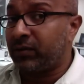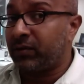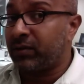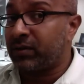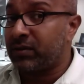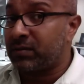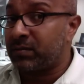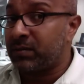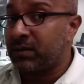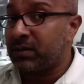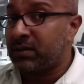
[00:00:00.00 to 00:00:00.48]

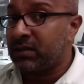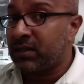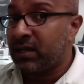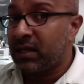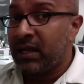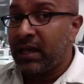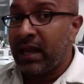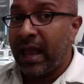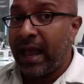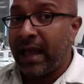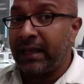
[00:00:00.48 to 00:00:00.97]
Christmas
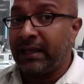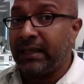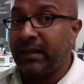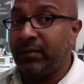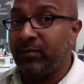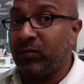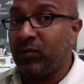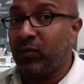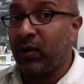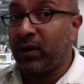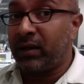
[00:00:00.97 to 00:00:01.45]
and
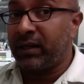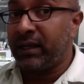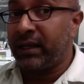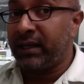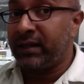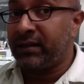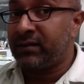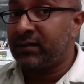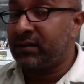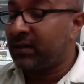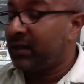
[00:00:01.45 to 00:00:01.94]
Lim Guan
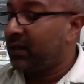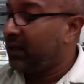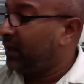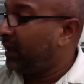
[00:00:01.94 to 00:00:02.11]
Eng's